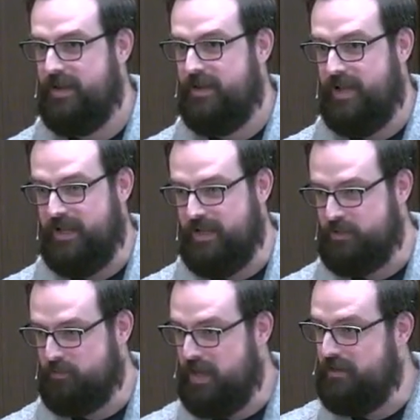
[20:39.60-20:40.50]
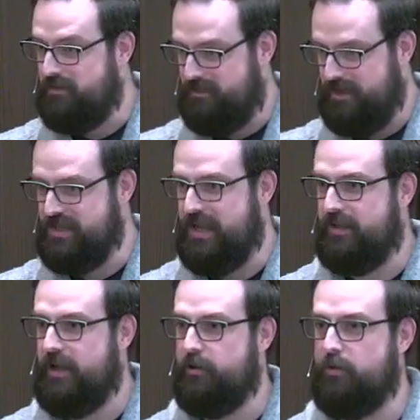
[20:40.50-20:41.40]
And he explained exactly
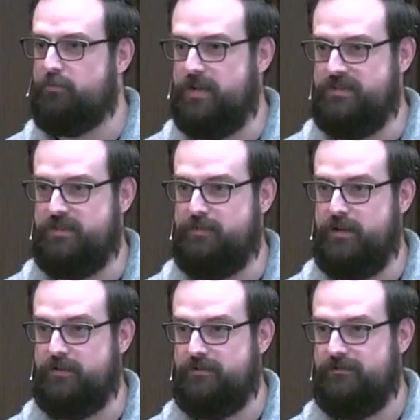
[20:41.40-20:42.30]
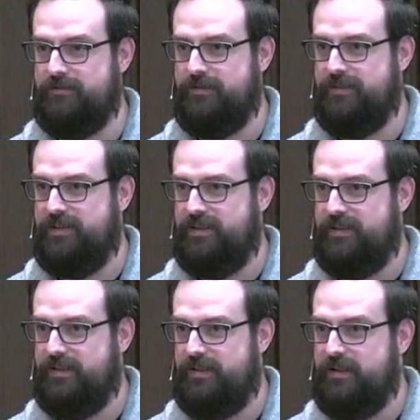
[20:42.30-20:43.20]
how you replace this belt.
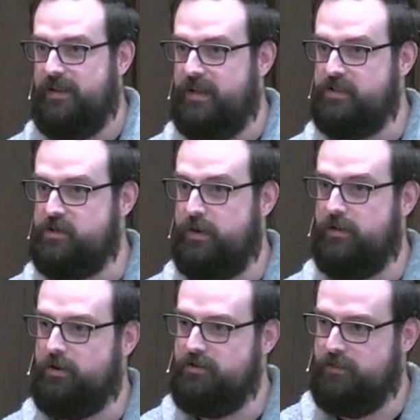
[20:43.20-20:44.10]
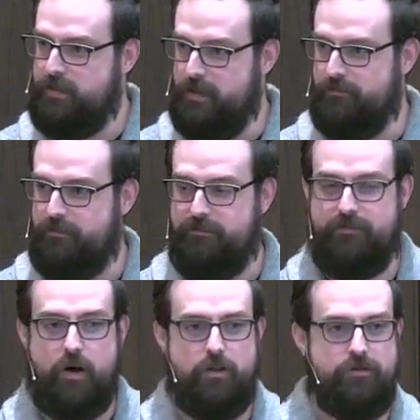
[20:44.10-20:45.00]
And so I learned from him,
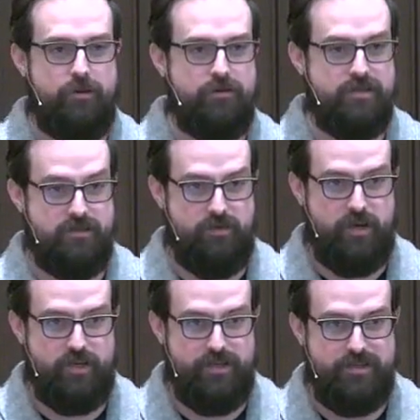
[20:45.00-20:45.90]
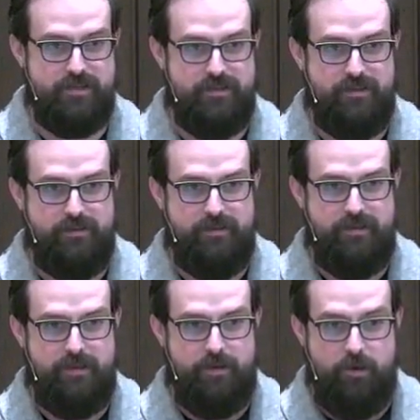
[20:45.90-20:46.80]
followed those instructions,
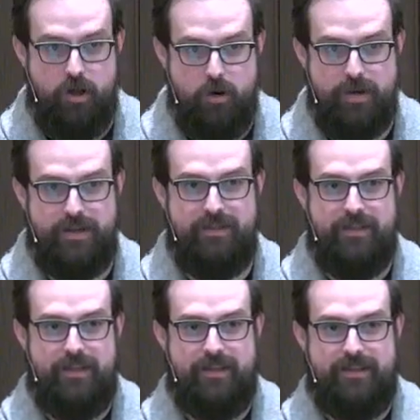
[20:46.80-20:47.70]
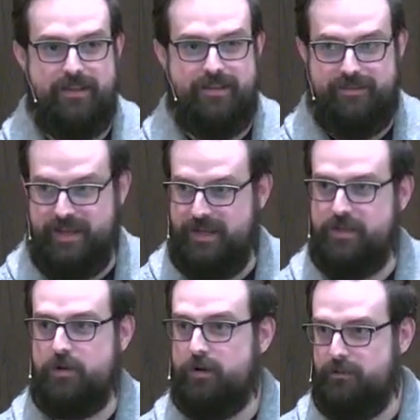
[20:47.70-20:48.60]
knowing that he's
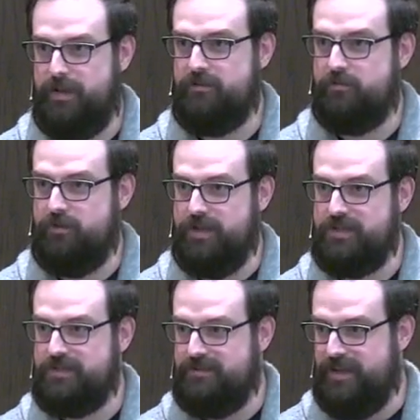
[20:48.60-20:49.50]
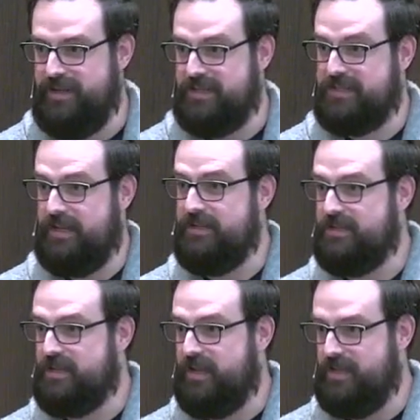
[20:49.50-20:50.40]
already been through this, and he's seen this,
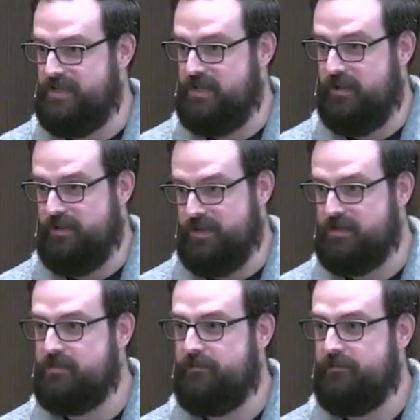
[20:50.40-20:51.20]
and he's done this.